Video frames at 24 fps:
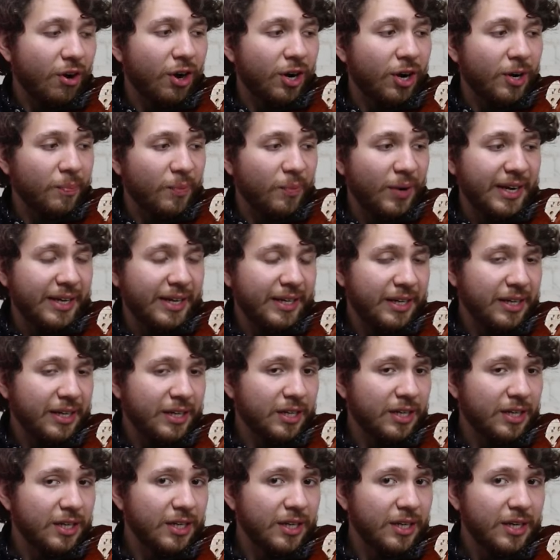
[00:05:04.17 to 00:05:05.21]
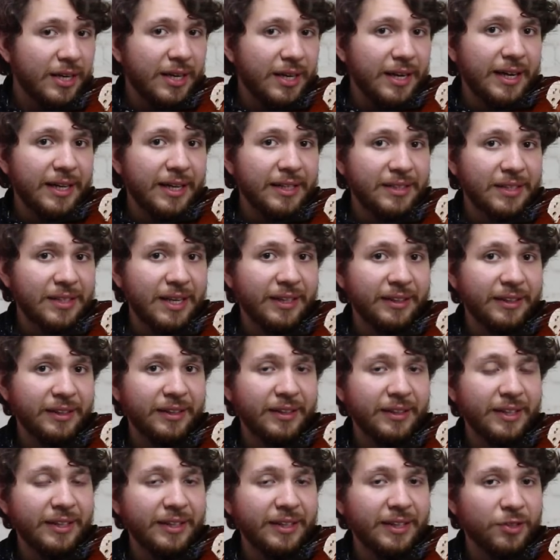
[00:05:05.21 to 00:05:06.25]
arm right here, it's likely
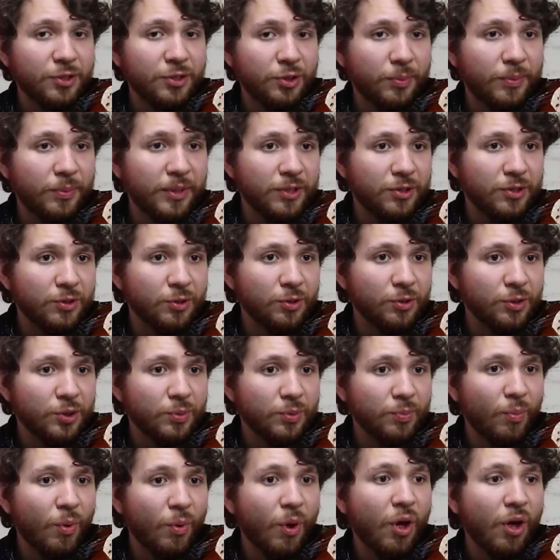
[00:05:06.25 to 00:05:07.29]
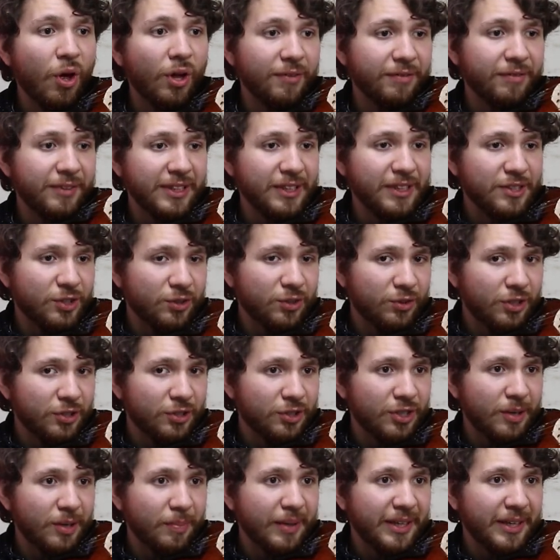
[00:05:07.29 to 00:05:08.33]
that the instrument is too small. If it gets
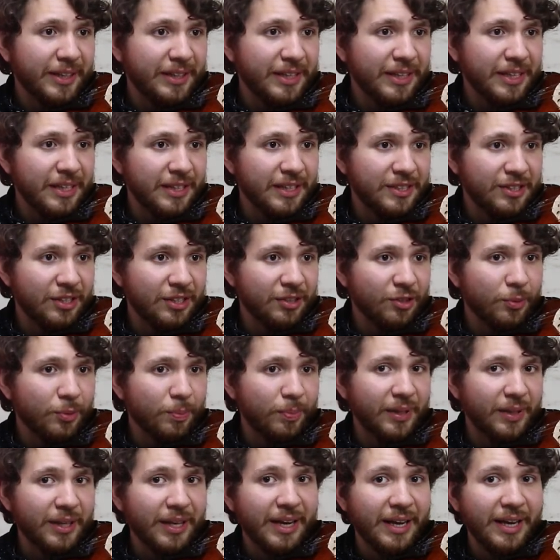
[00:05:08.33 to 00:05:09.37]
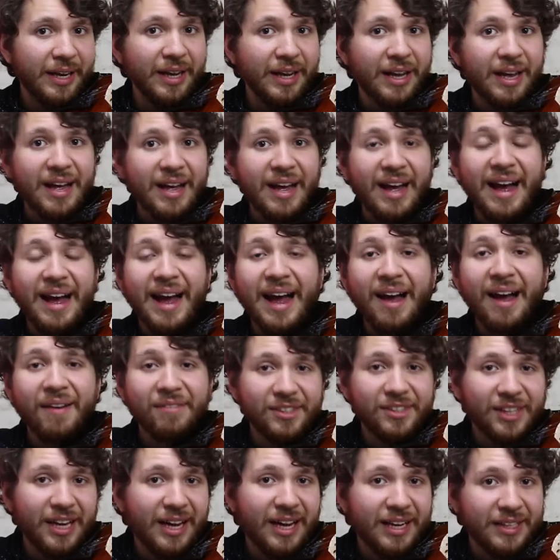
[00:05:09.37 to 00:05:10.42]
scrunched up like this and you're playing a half
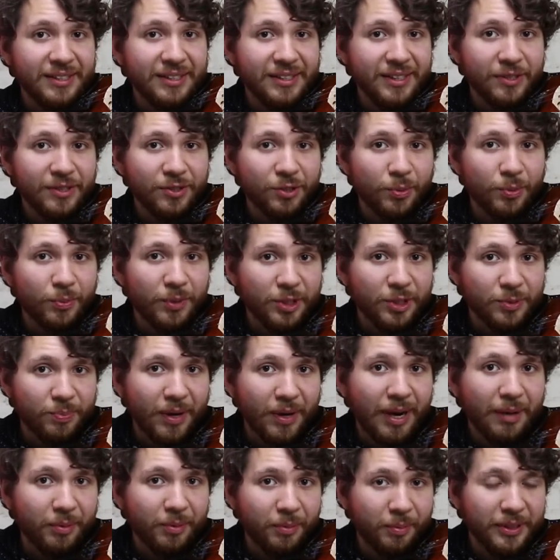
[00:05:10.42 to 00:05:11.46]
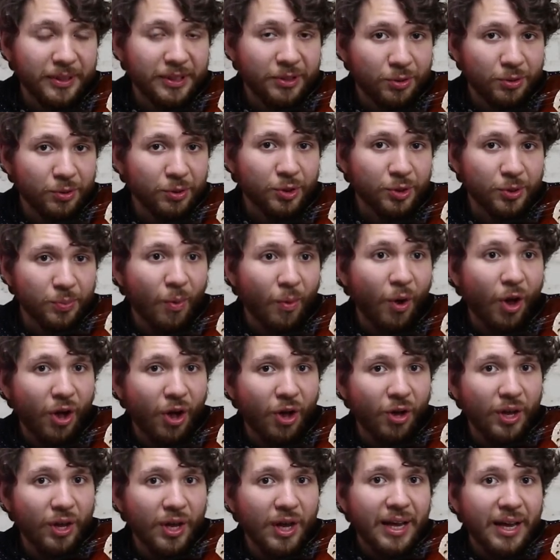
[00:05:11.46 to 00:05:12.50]
size, the instrument is probably too
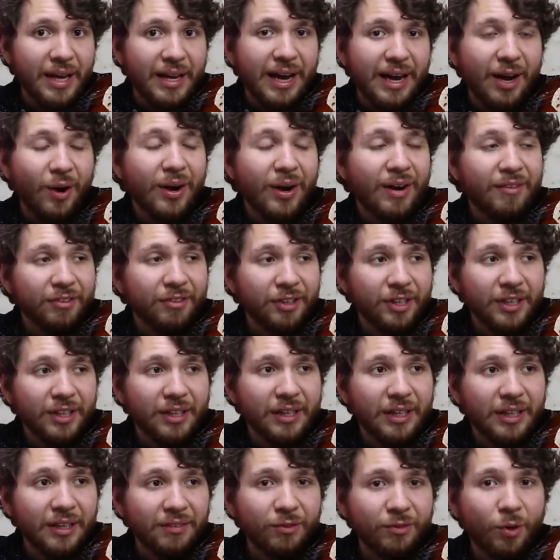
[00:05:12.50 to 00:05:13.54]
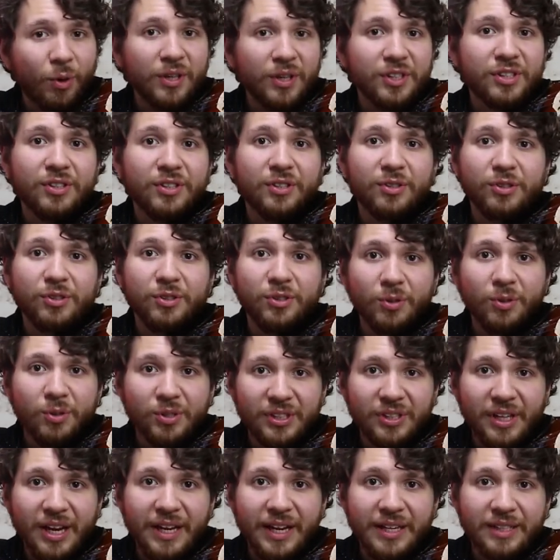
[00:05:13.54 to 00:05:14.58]
small. However, of course, there's no
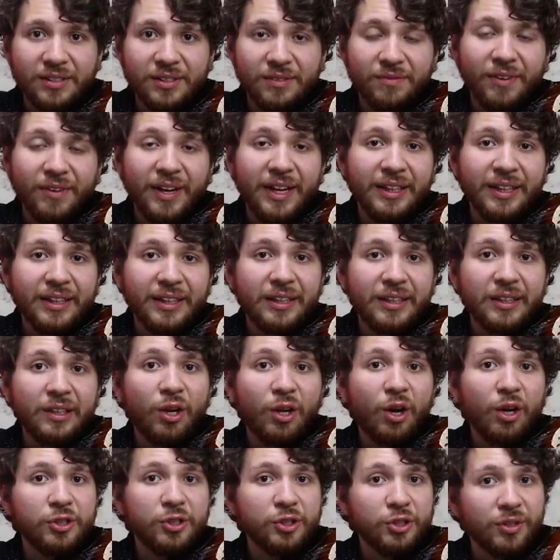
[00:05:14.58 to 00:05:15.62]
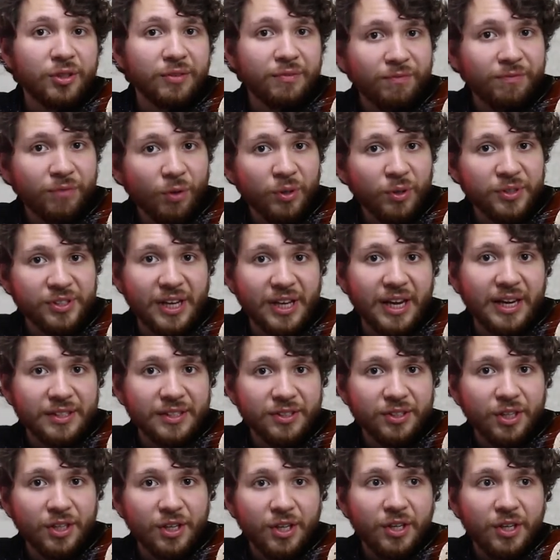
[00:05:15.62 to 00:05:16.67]
size in violin larger than full
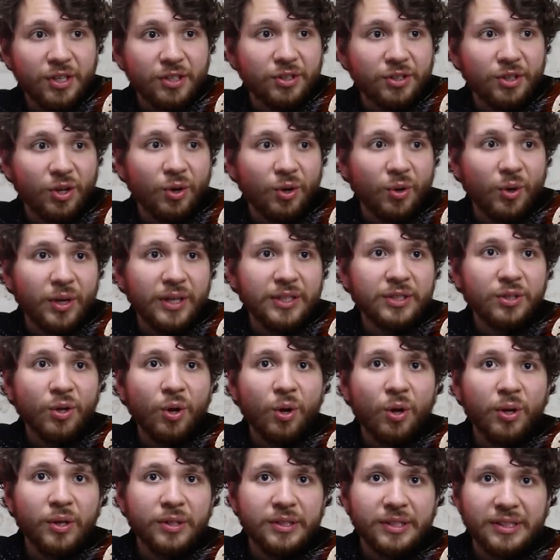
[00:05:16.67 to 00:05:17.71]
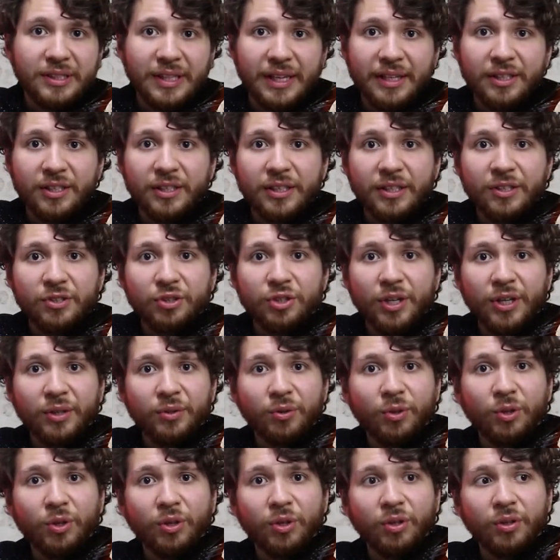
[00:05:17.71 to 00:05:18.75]
size. So adults and in
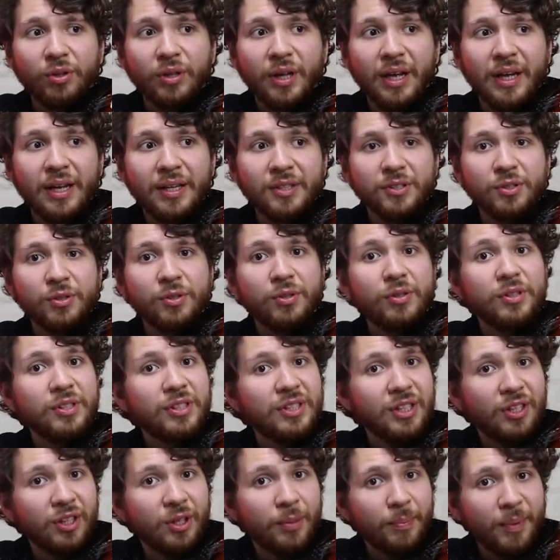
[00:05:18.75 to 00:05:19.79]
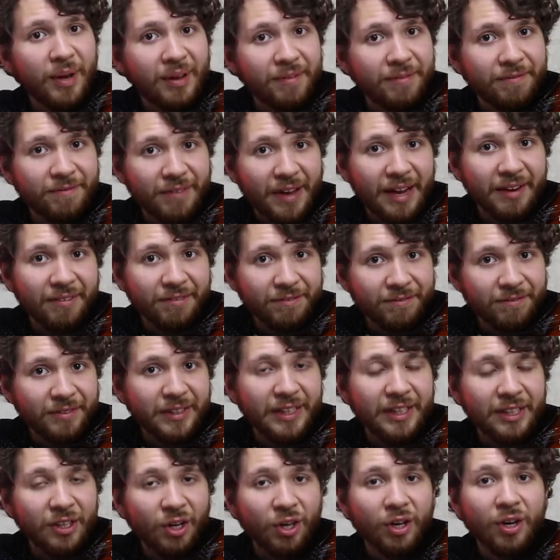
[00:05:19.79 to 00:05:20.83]
general students that are above 5
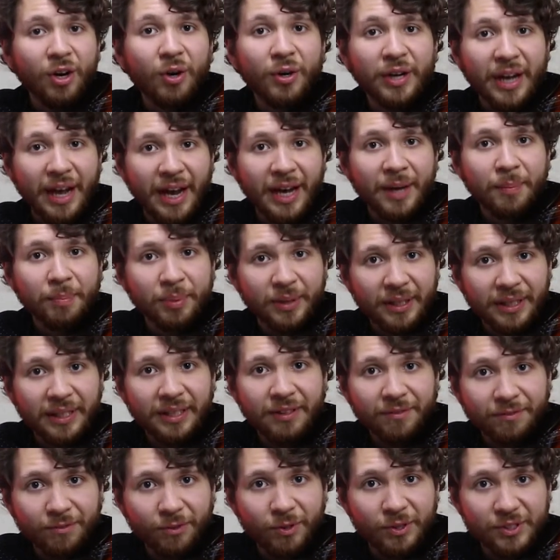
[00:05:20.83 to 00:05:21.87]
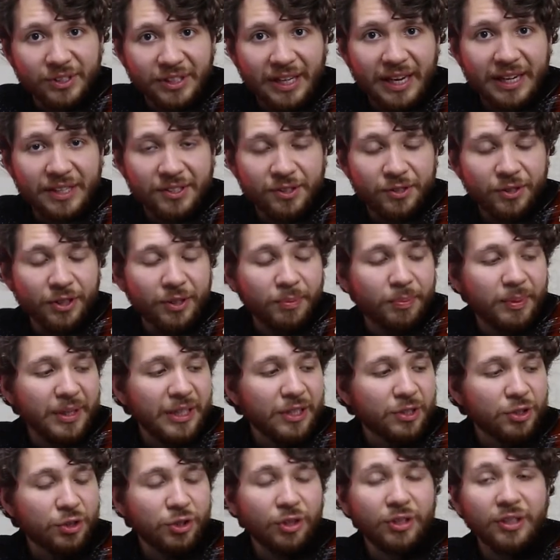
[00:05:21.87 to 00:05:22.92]
feet are okay playing a full size. You can be
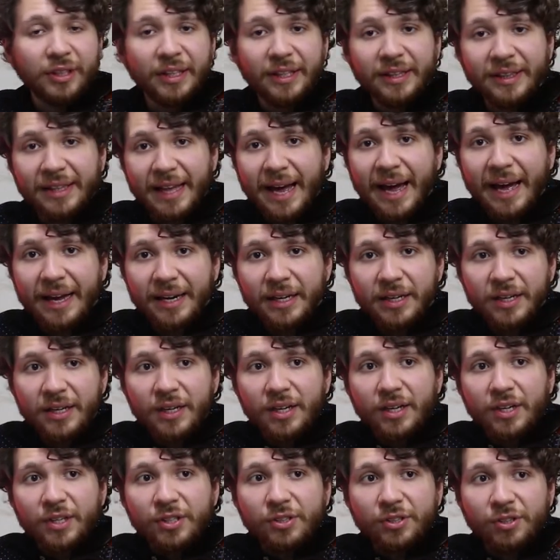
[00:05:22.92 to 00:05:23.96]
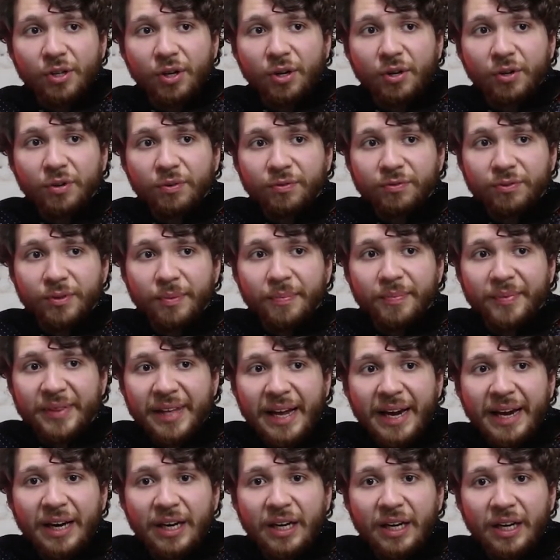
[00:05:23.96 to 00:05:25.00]
assured in that. So from
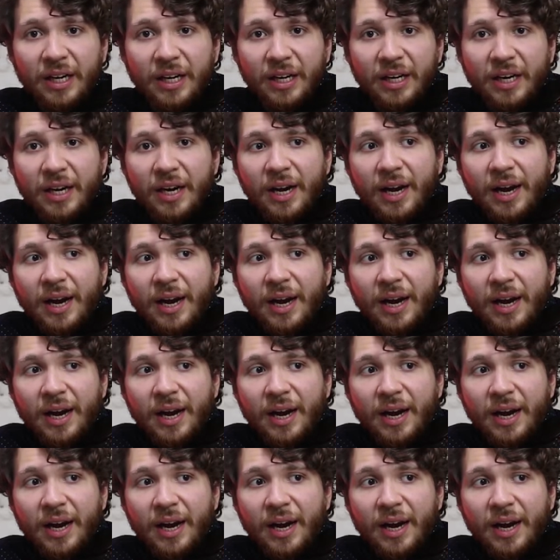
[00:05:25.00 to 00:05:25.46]
there,